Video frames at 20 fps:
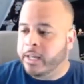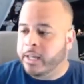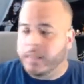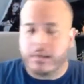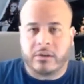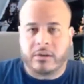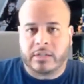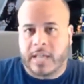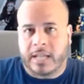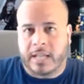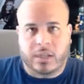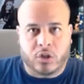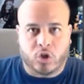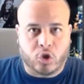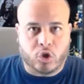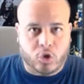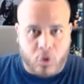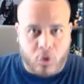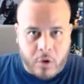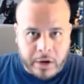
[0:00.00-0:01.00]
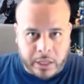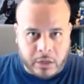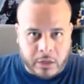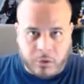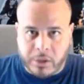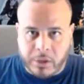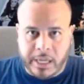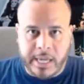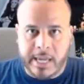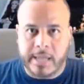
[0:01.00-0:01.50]
There's like this scrawny little
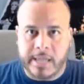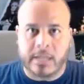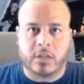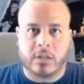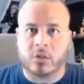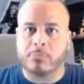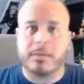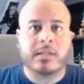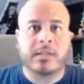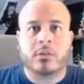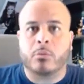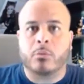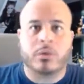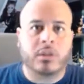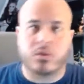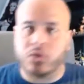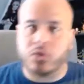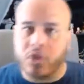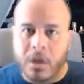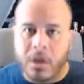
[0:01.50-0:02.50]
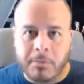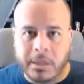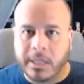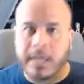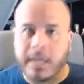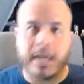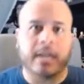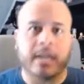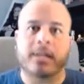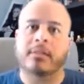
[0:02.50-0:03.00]
kid, and he's messing with this chubby
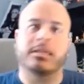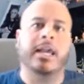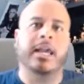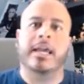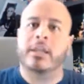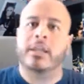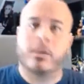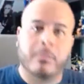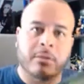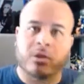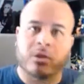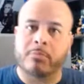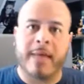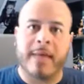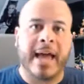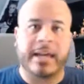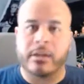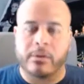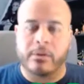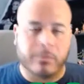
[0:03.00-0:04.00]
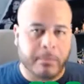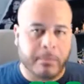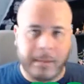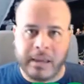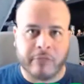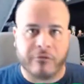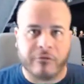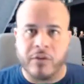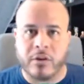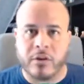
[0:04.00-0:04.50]
kid. He's hitting him and smacking him and
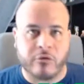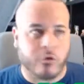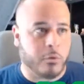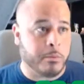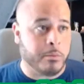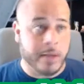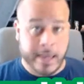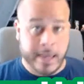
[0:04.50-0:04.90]
making fun of him.